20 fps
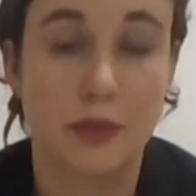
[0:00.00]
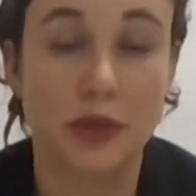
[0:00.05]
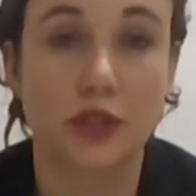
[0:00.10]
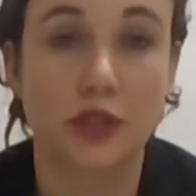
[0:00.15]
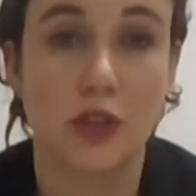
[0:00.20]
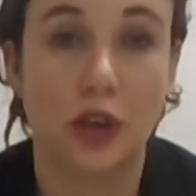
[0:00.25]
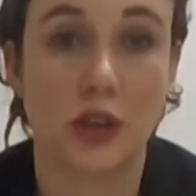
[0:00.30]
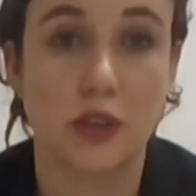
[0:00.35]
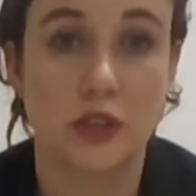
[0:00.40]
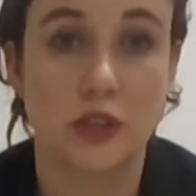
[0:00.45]

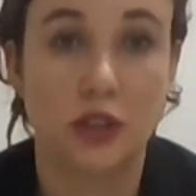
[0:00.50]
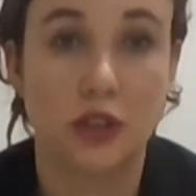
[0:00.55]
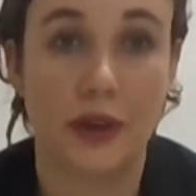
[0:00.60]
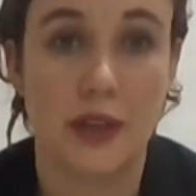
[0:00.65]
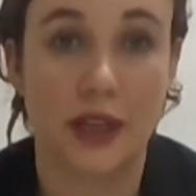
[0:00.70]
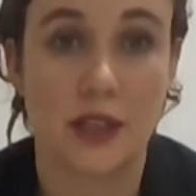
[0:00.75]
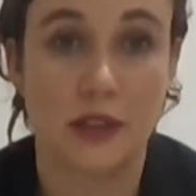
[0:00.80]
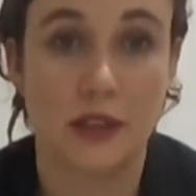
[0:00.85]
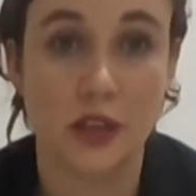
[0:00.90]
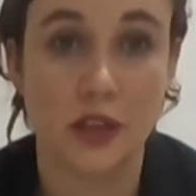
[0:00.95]
There's also
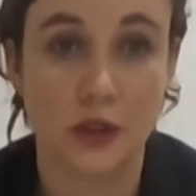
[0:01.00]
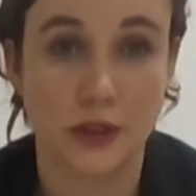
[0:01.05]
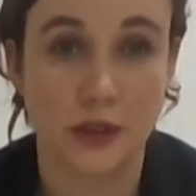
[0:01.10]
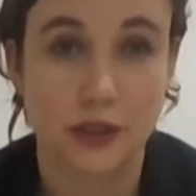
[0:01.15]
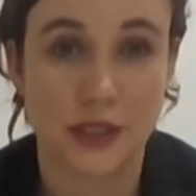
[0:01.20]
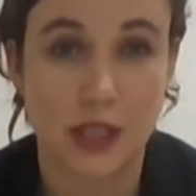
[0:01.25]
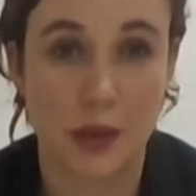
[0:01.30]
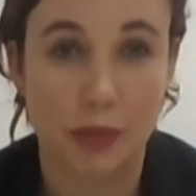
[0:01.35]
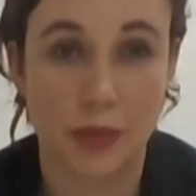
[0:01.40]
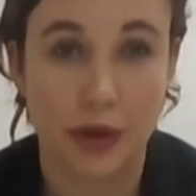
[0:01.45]
a
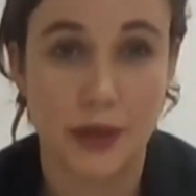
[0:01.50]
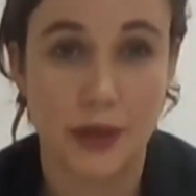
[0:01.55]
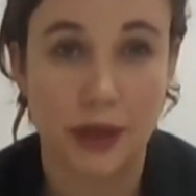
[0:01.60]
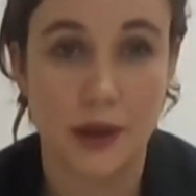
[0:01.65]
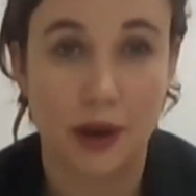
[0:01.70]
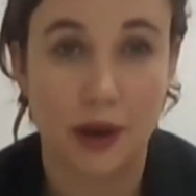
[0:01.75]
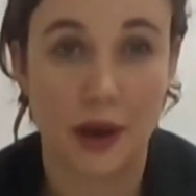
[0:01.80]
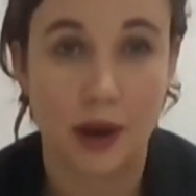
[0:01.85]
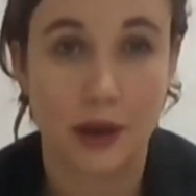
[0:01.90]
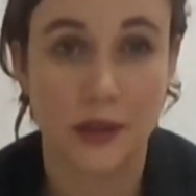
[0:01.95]
clinical
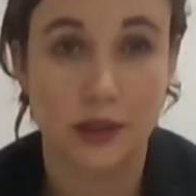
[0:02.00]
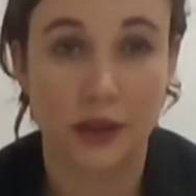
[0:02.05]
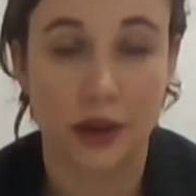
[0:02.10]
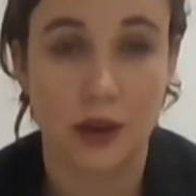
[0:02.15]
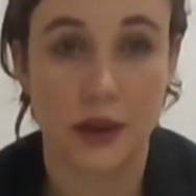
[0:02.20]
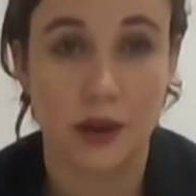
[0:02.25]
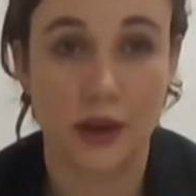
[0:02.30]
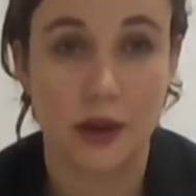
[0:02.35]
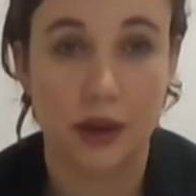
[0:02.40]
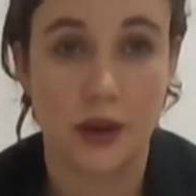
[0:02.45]
summary on
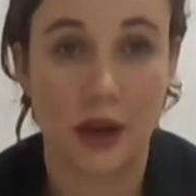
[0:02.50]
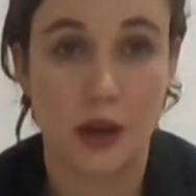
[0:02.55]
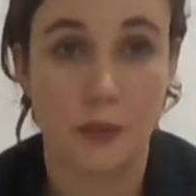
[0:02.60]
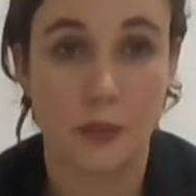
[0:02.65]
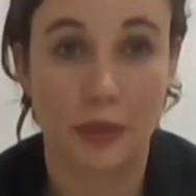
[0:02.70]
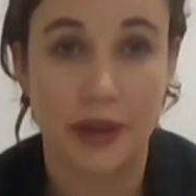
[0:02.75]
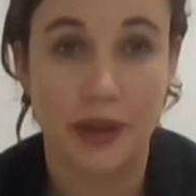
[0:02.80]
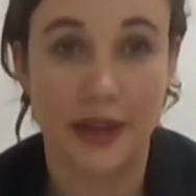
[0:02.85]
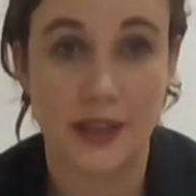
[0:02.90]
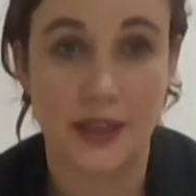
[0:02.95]

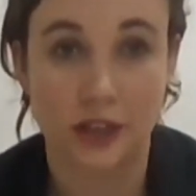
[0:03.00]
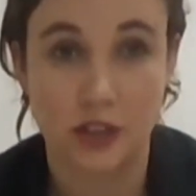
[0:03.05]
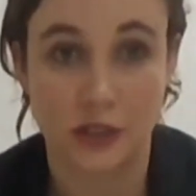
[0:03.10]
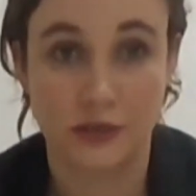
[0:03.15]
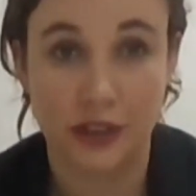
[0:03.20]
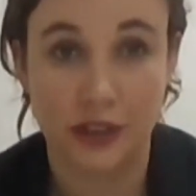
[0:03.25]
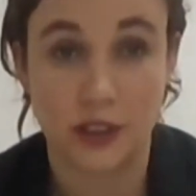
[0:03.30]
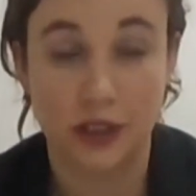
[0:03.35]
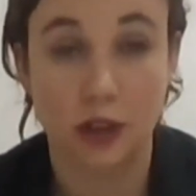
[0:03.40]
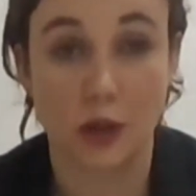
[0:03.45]
our page
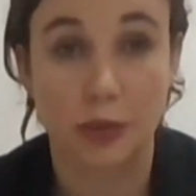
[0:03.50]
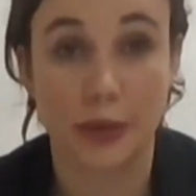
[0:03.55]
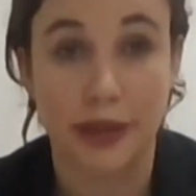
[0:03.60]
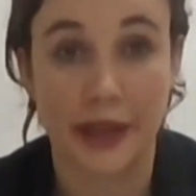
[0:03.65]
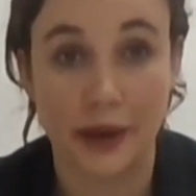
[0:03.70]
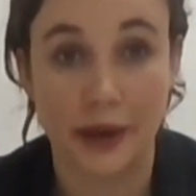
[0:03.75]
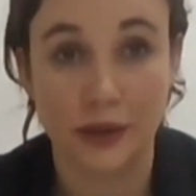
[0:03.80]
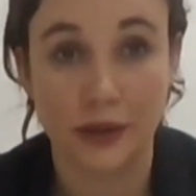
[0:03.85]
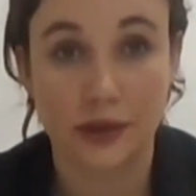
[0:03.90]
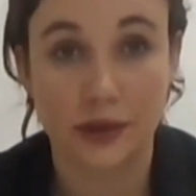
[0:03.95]
on VIA
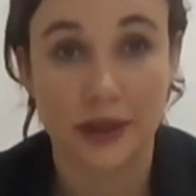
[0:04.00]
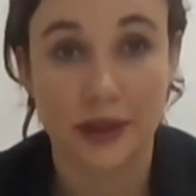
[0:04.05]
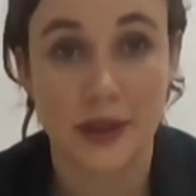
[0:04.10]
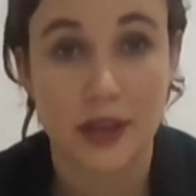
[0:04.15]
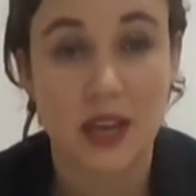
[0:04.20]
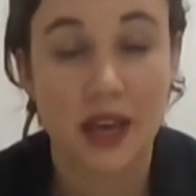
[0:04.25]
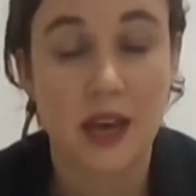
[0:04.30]
Global Health.